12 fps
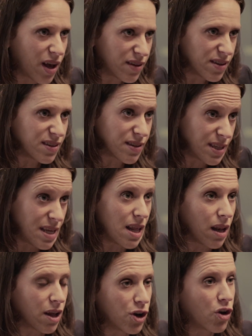that has
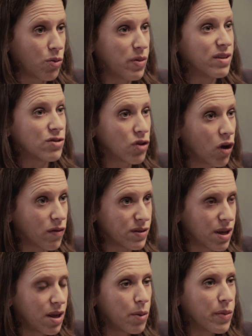still not been
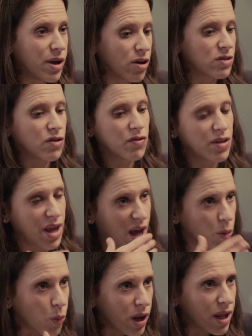solved because of the
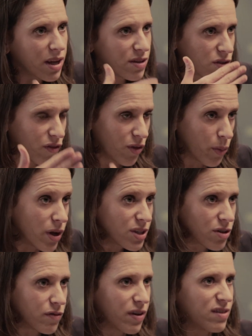unwillingness of the
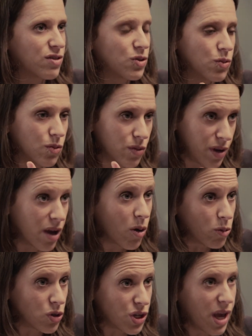vulture funds to
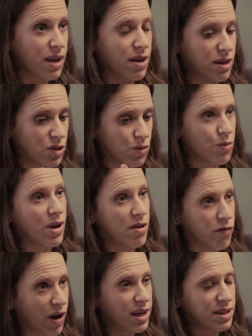negotiate and to
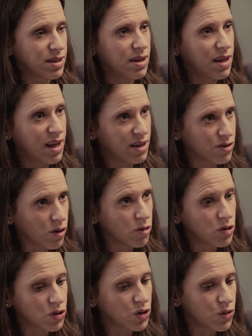really find a
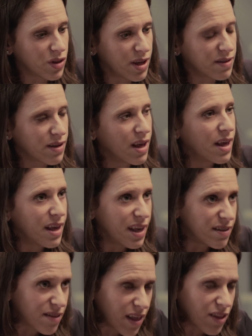solution to this
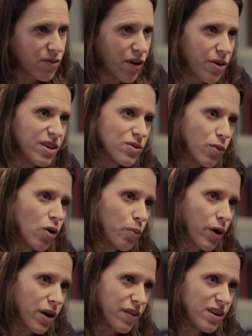is that very small
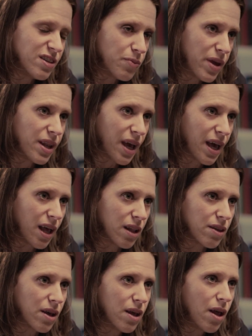part that is being
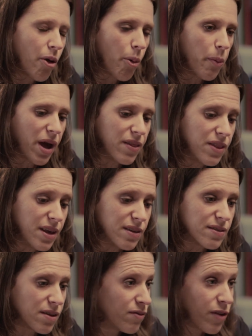held by
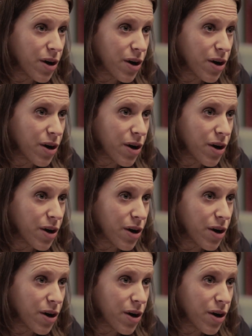these